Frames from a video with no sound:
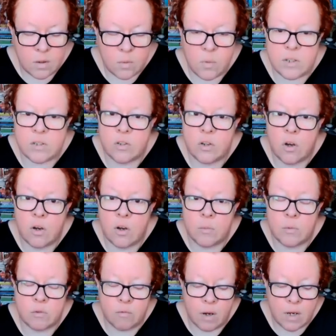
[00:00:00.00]
When
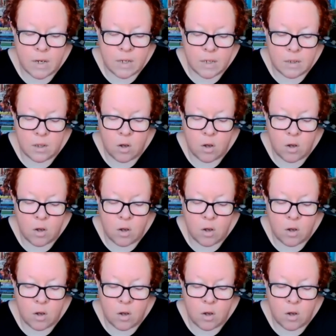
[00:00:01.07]
Zuccotti was raided,